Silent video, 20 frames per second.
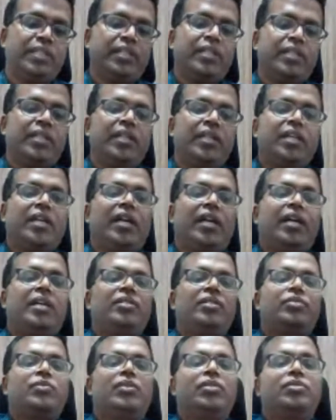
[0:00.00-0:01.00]
And so
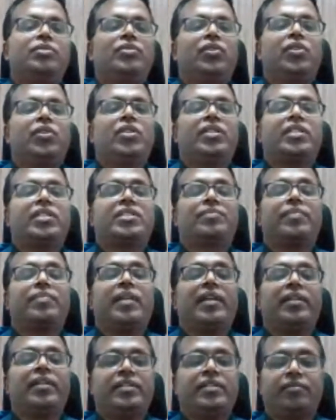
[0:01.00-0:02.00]
also unexplained
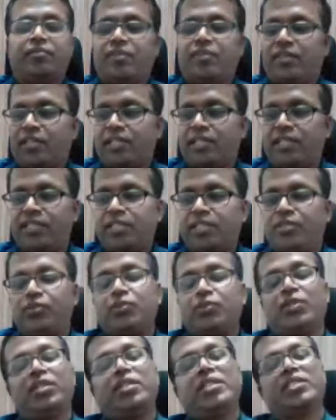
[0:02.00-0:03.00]
infertility. So
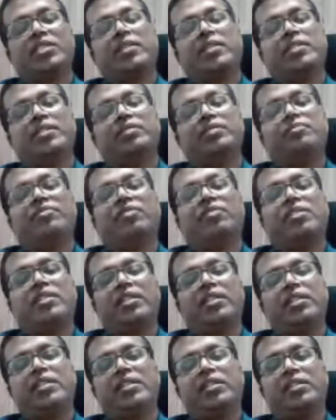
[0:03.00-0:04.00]
unexplained infertility
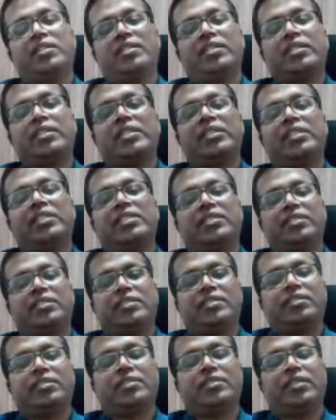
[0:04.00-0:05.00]
are the conditions
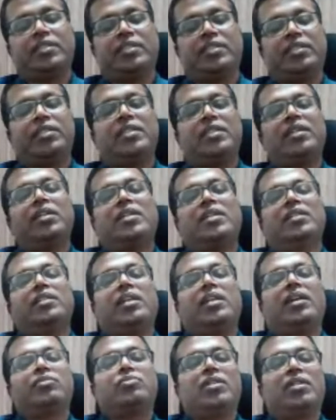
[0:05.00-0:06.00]
where the
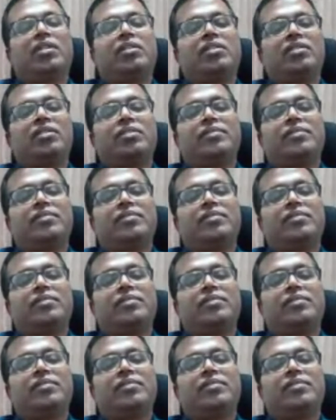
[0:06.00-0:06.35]
actual cause of